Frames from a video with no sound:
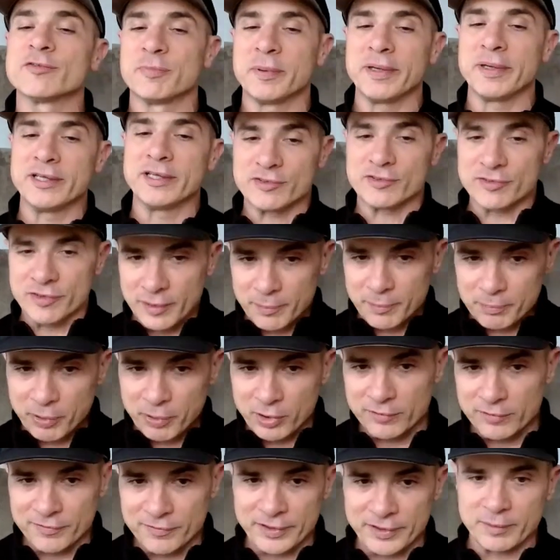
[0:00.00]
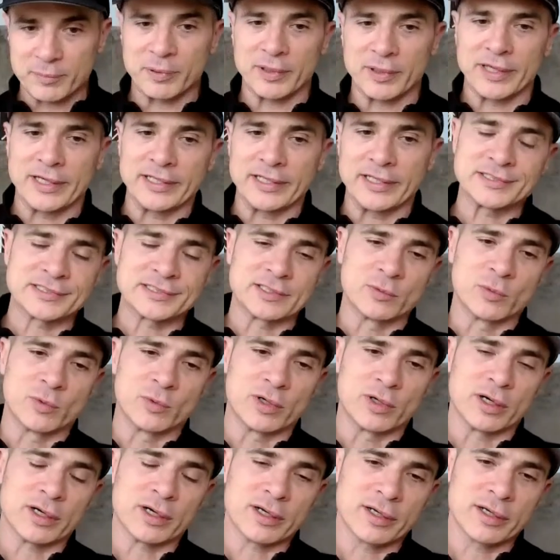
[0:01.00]
would this be just a perfect
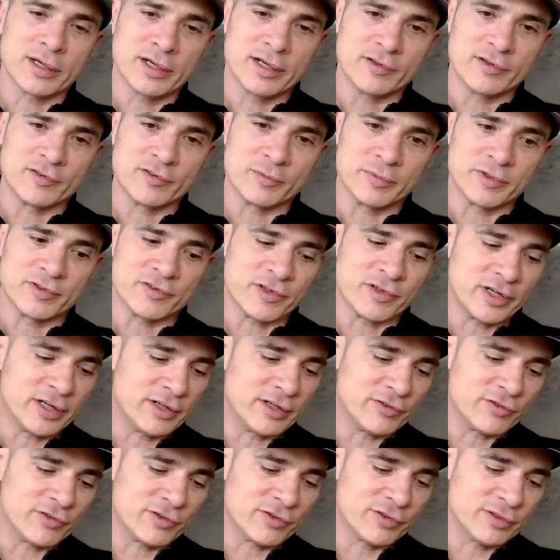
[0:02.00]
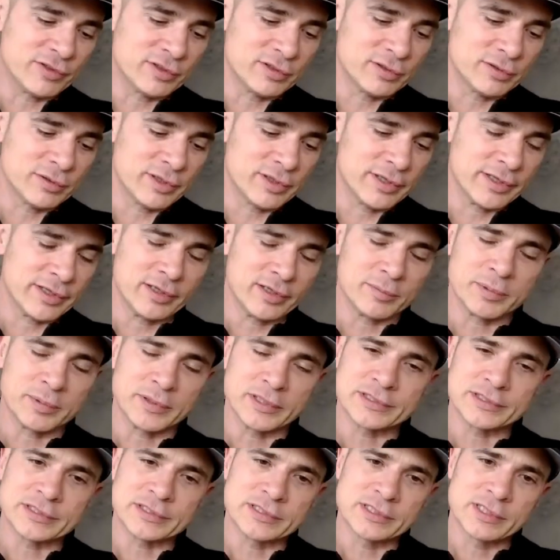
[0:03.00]
place to work as a massage
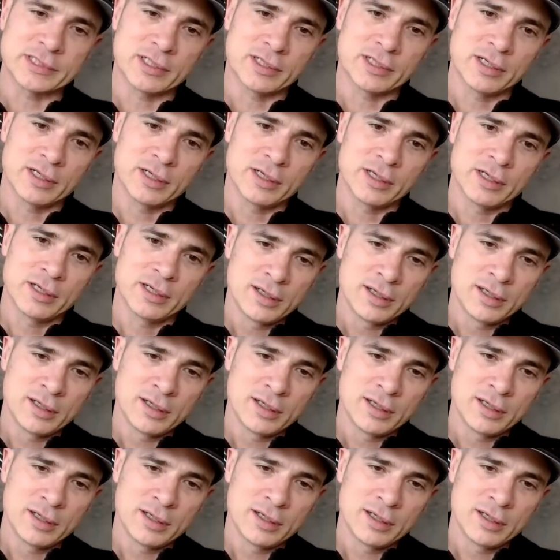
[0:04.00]
therapist?